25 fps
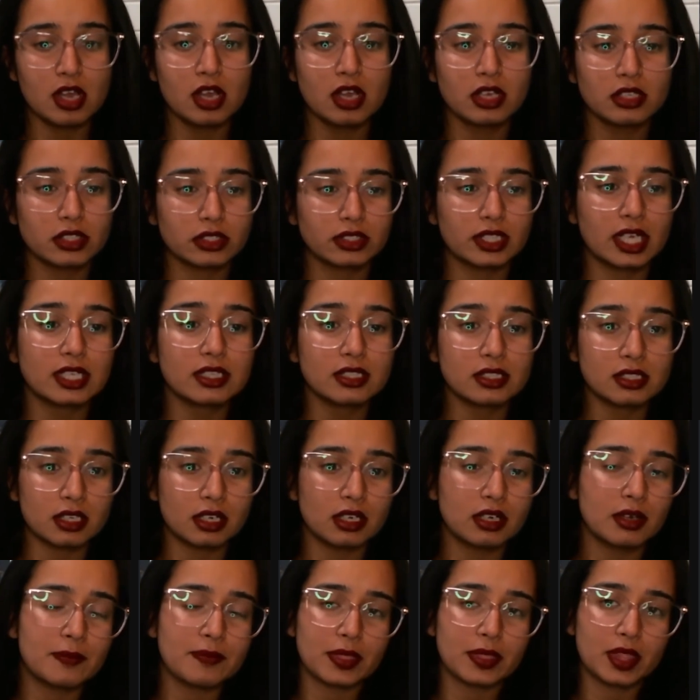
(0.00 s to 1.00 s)
So that's
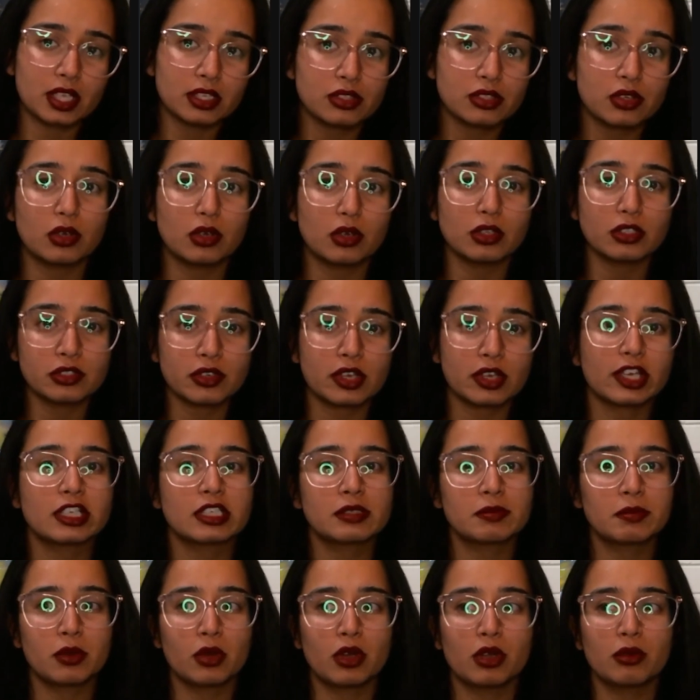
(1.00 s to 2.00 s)
also
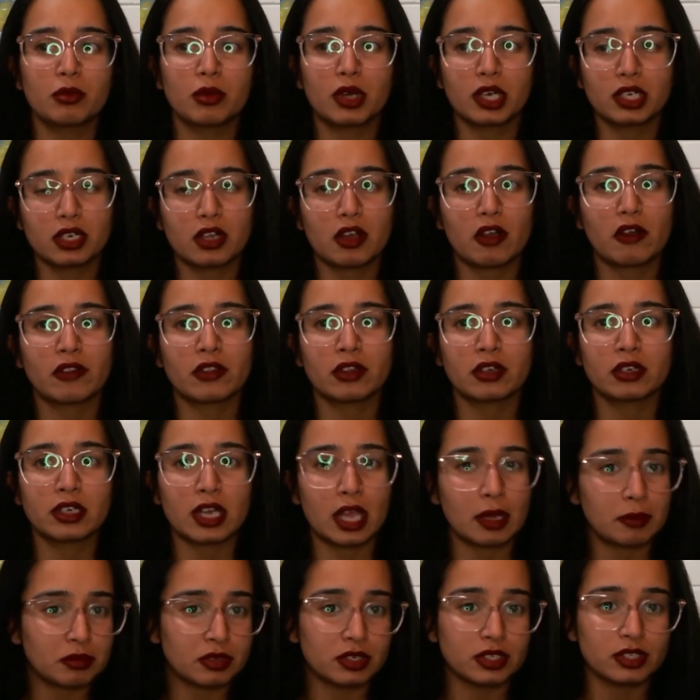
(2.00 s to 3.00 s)
explore what other
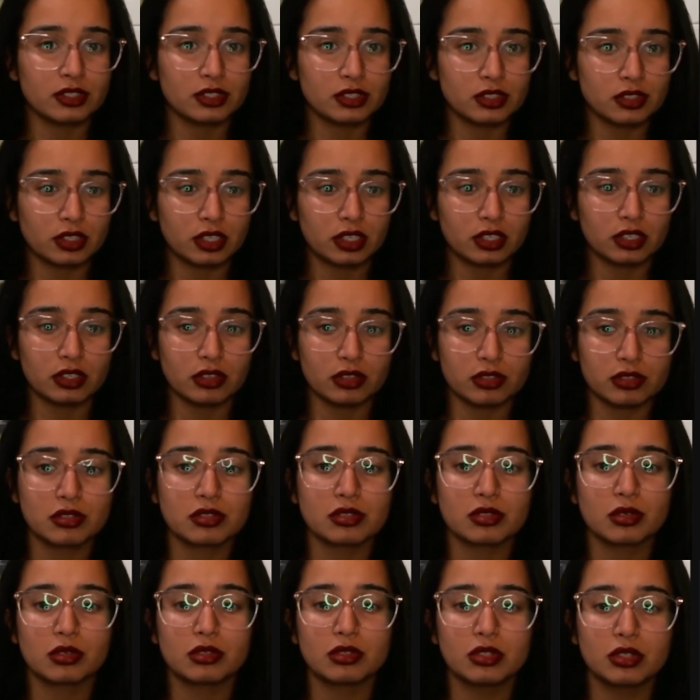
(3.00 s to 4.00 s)
libraries you can use.
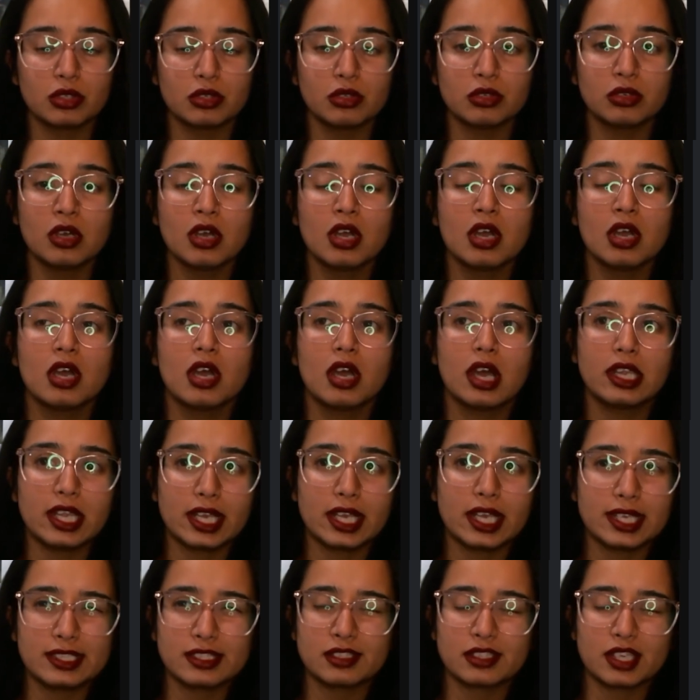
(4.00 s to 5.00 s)
So do an
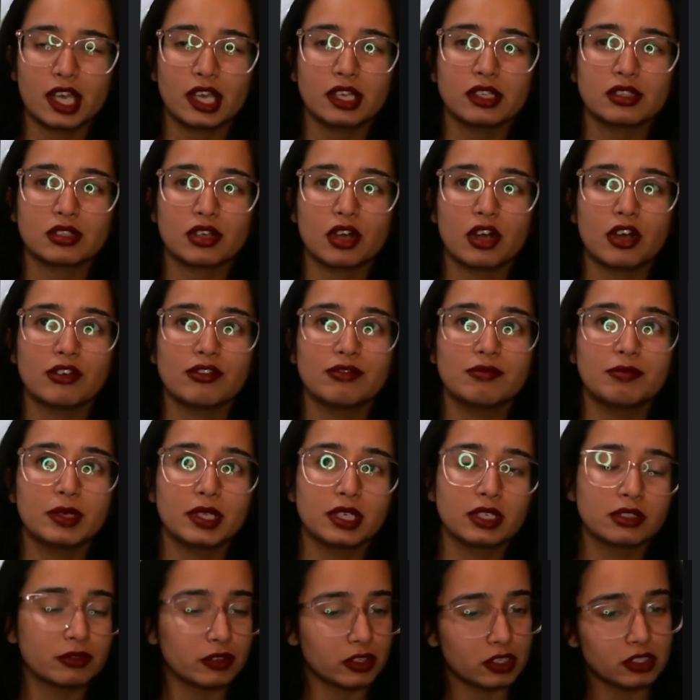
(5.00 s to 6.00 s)
exercise of
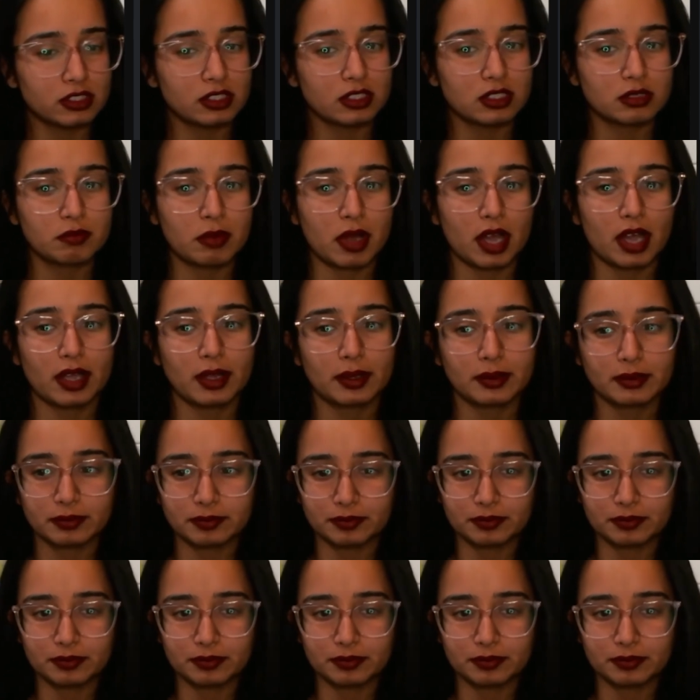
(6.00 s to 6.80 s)
build versus buy.